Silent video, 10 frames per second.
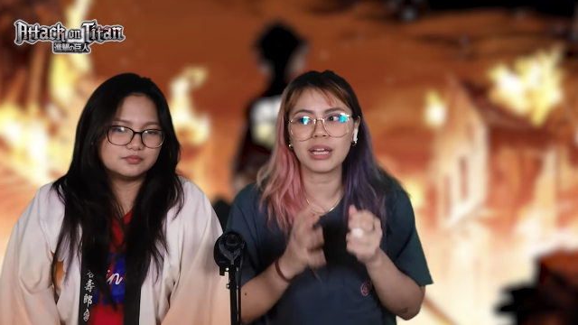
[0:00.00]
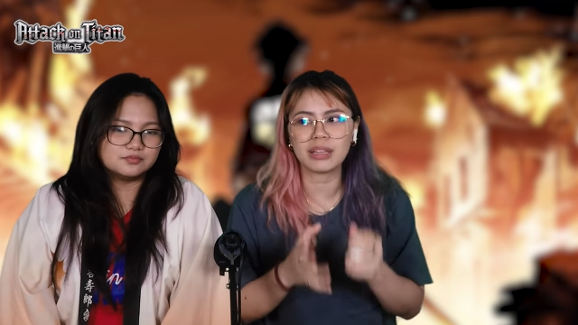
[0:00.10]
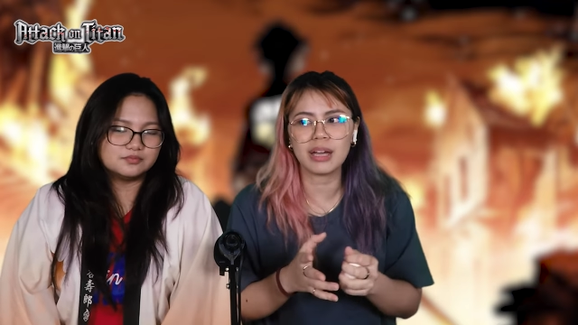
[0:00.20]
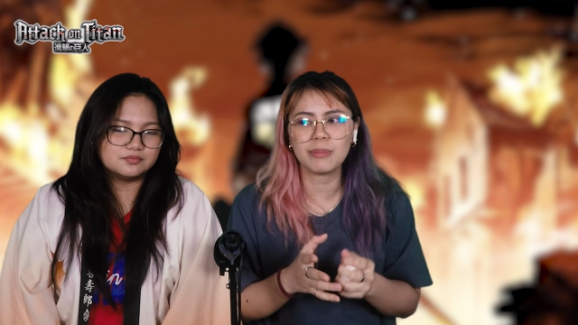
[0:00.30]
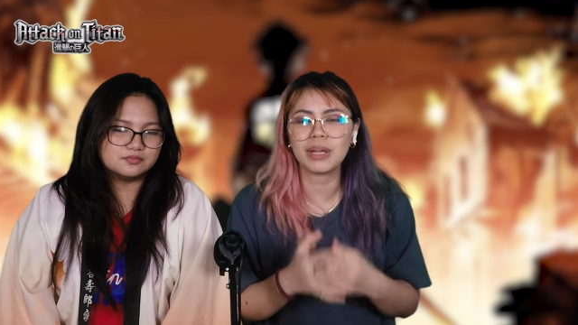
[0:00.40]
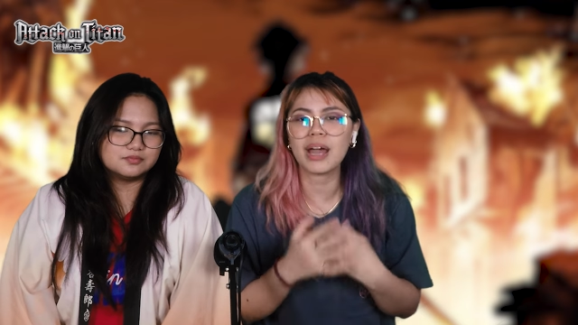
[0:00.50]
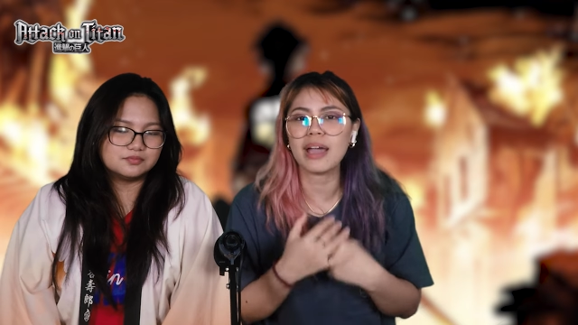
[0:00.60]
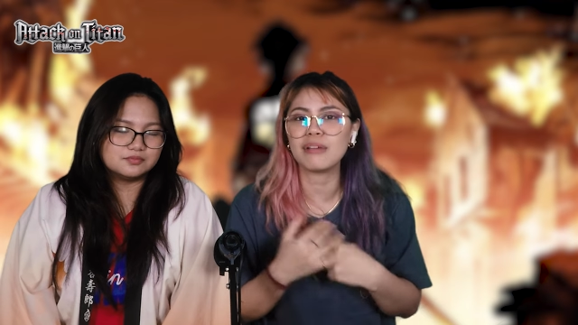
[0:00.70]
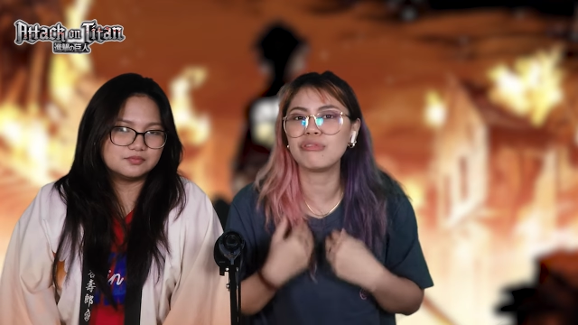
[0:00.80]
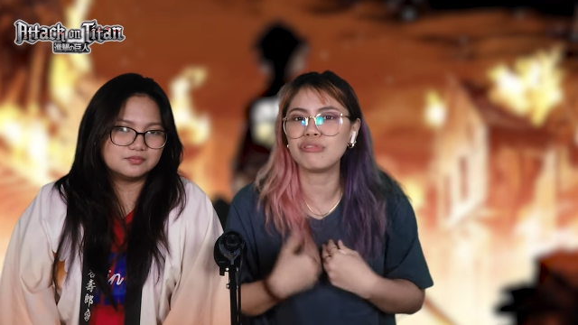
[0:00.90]
Speaker 1: but I
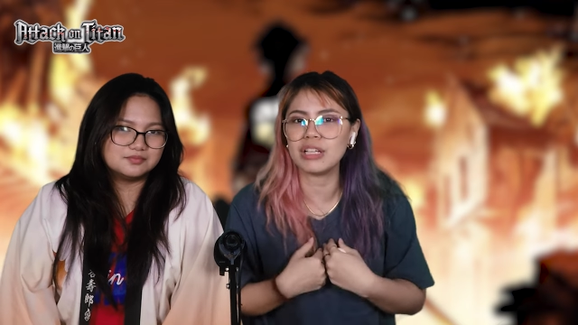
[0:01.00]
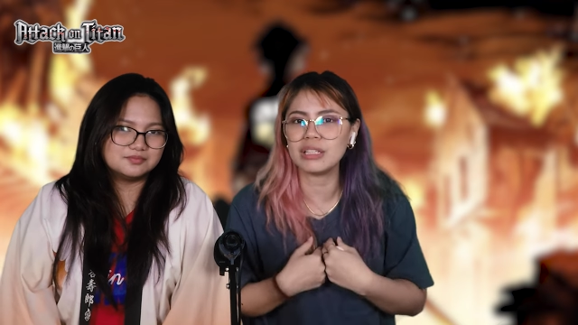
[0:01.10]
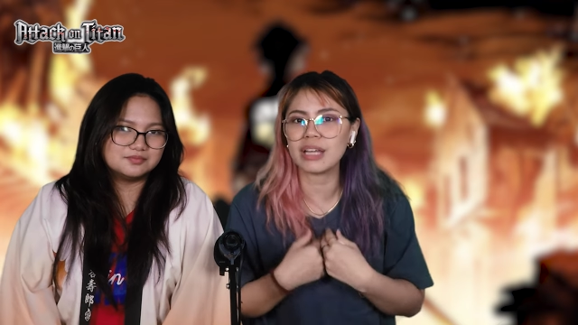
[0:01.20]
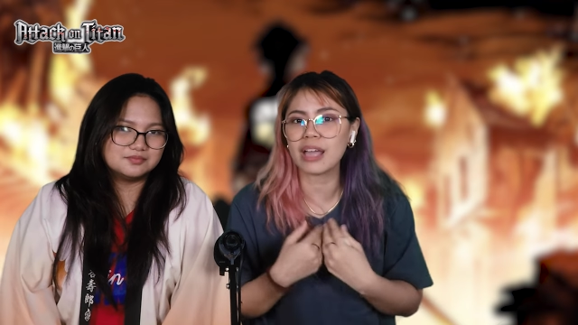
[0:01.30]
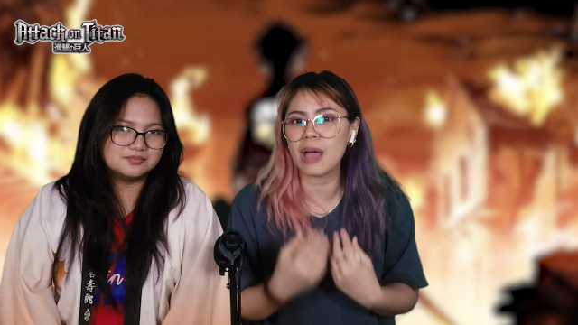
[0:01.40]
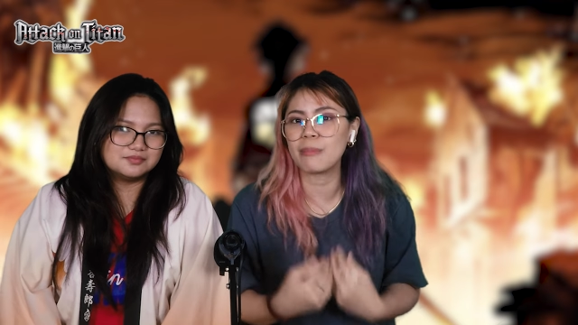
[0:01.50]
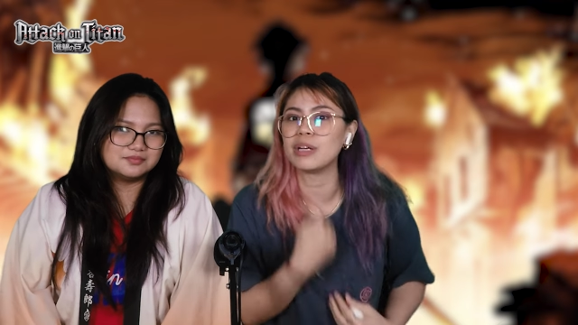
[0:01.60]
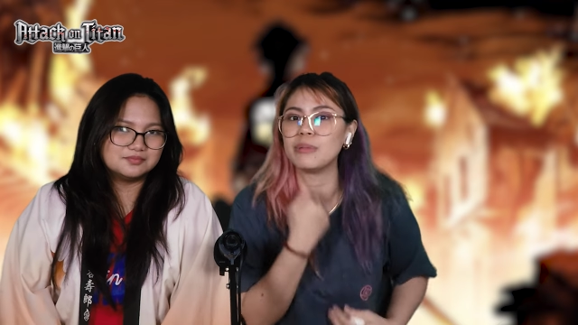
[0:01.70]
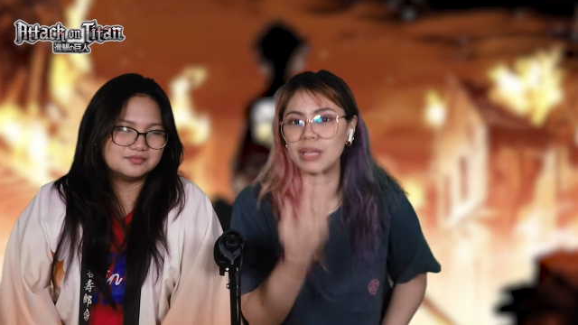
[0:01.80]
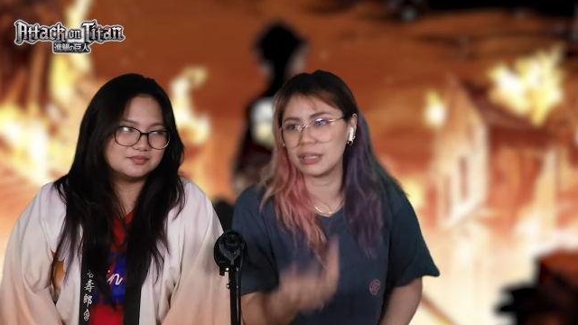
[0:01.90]
feel like I'm gonna be
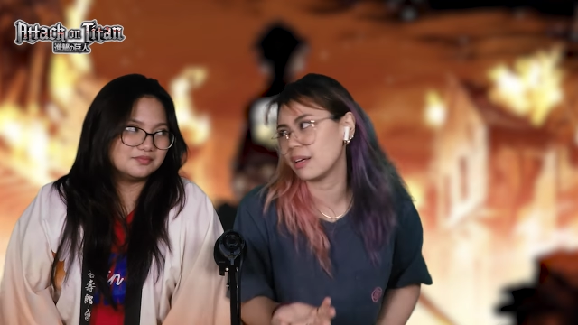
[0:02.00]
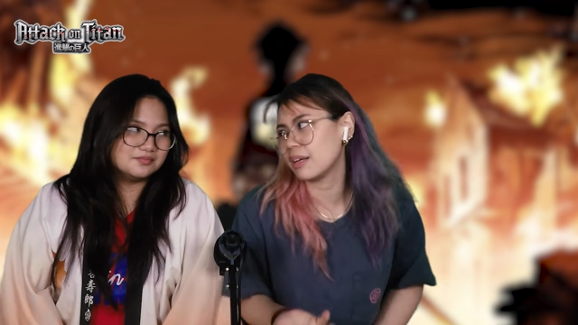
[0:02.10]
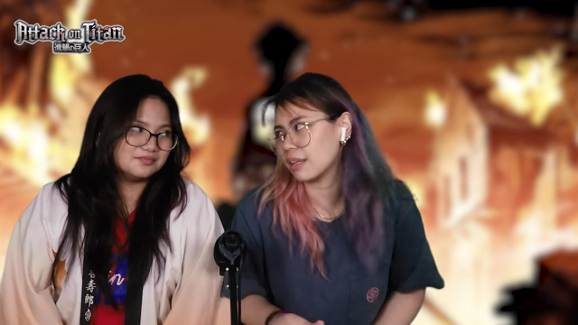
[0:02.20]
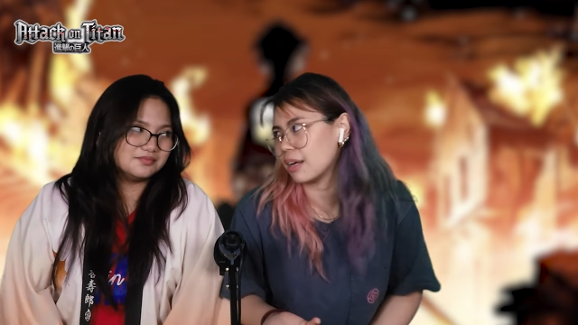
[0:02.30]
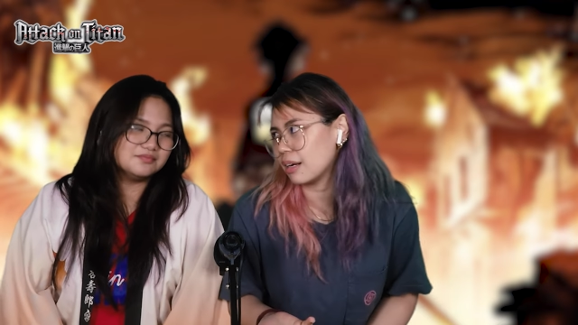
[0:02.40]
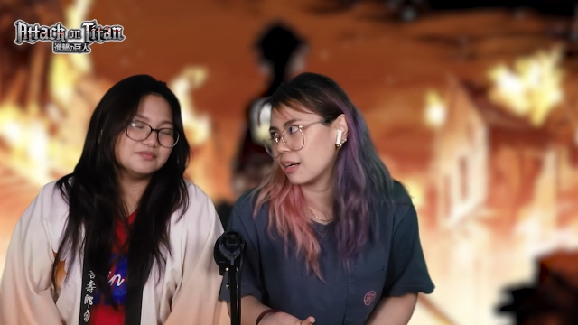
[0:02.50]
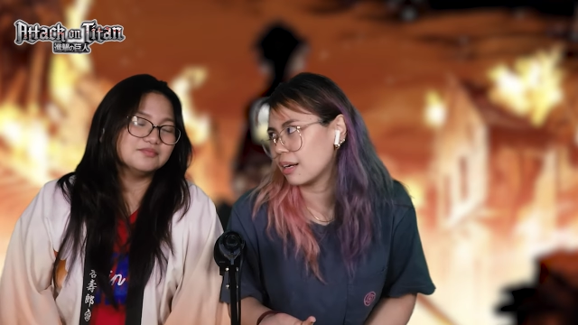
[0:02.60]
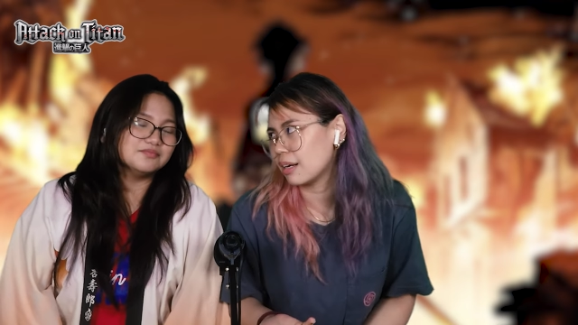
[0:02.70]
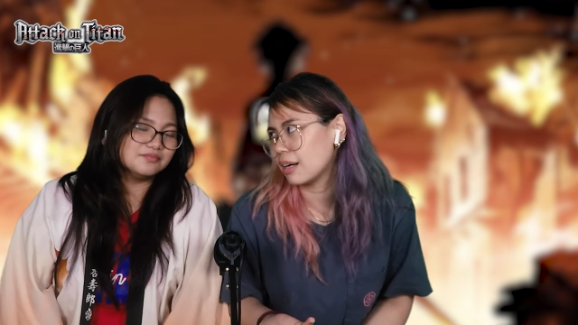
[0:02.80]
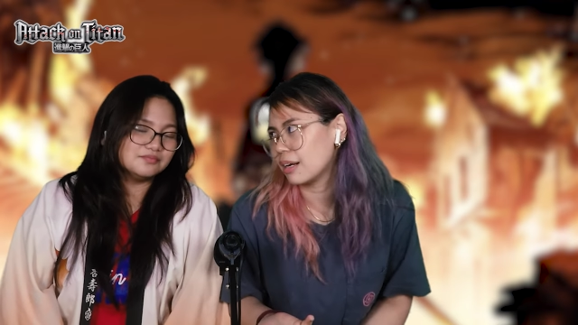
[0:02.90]
like that.
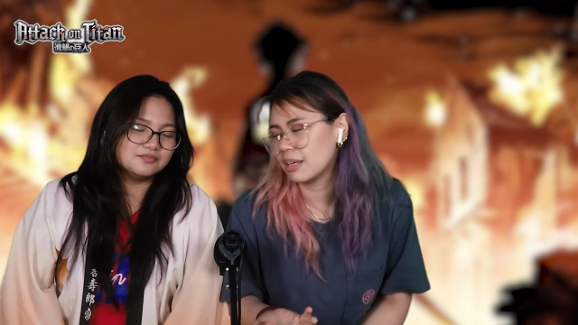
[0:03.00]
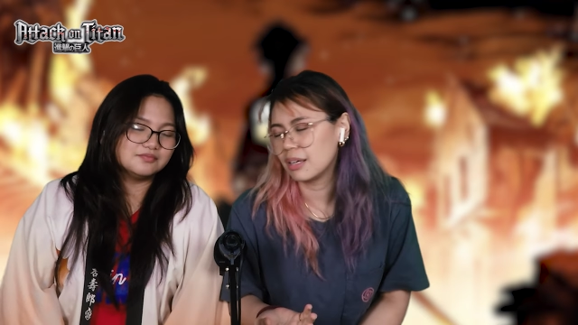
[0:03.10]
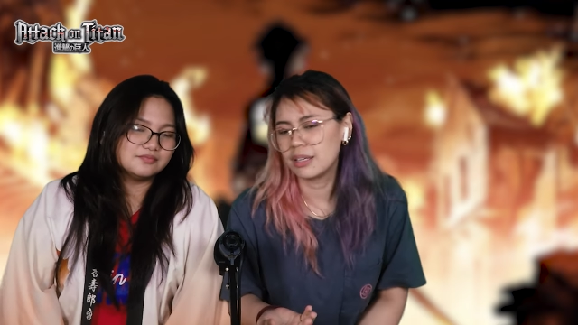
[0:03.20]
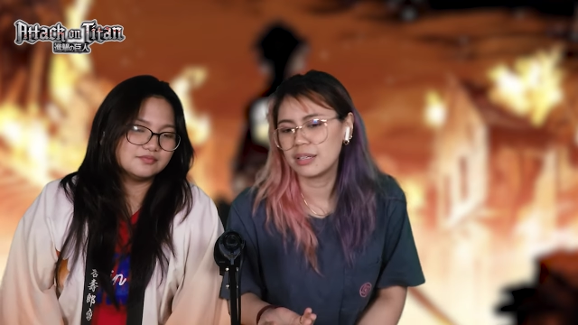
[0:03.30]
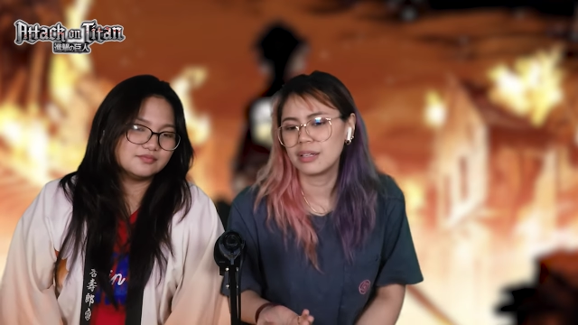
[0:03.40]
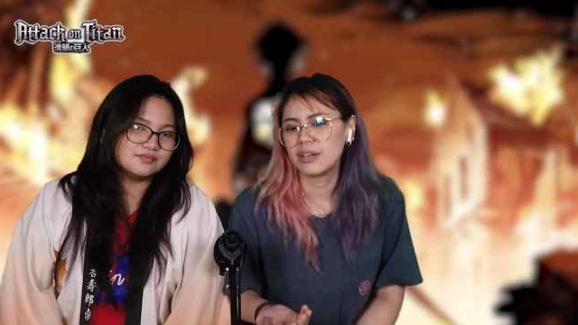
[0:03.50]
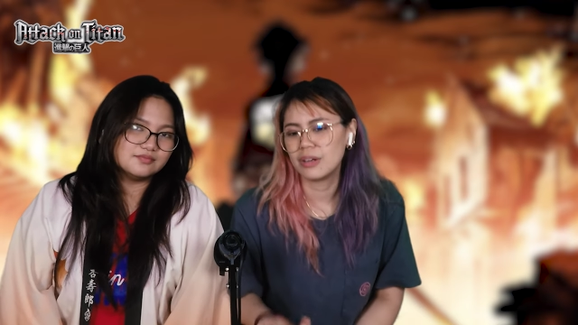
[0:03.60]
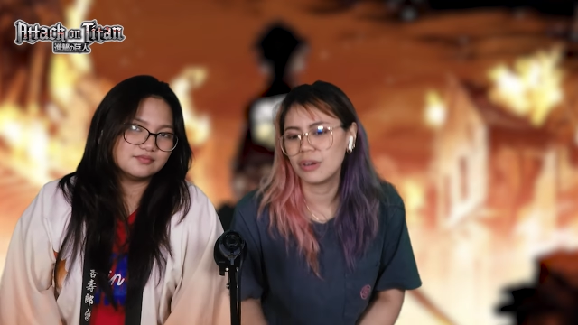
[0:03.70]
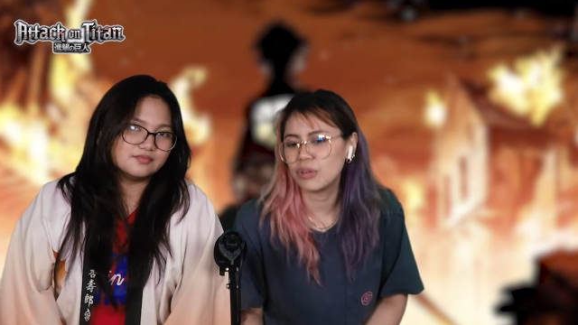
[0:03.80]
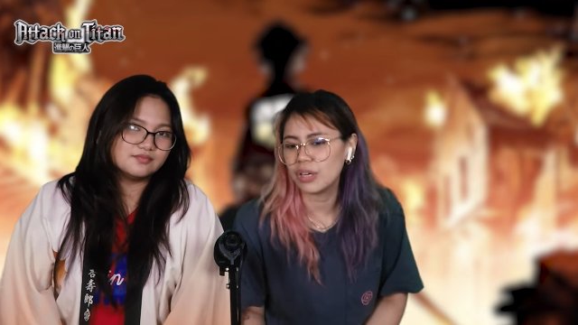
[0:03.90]

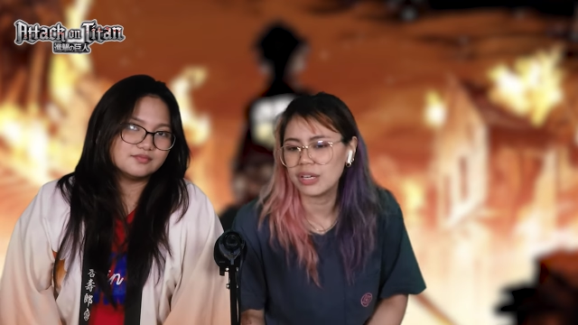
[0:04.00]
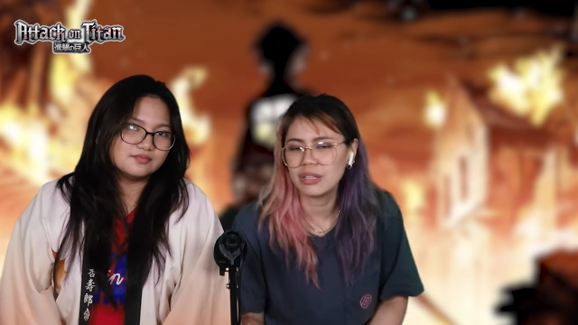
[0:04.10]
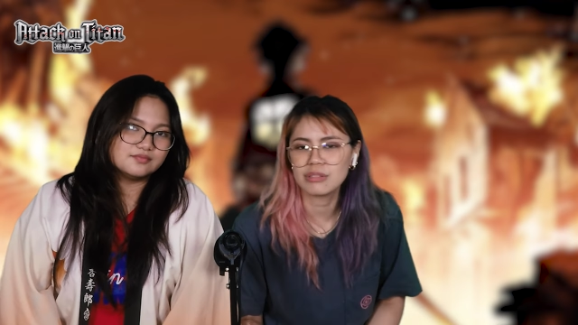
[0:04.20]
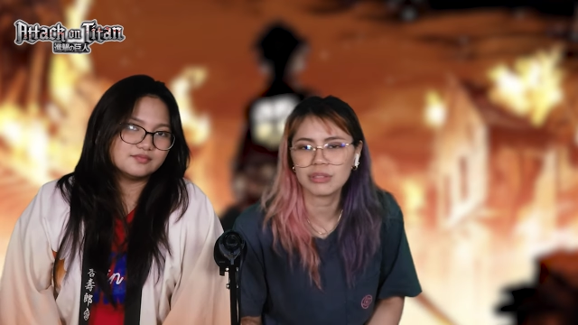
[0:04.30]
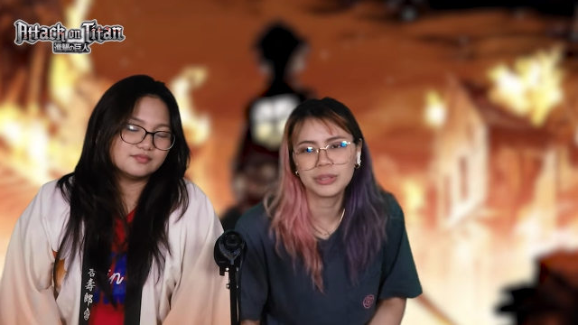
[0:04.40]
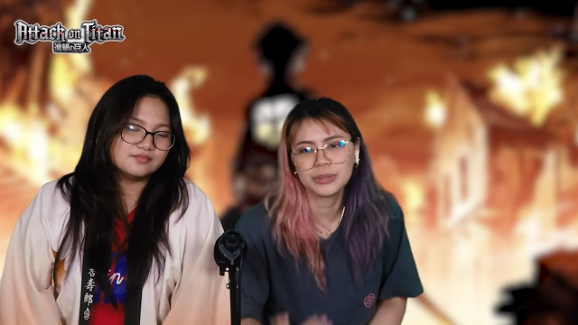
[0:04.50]
Okay, so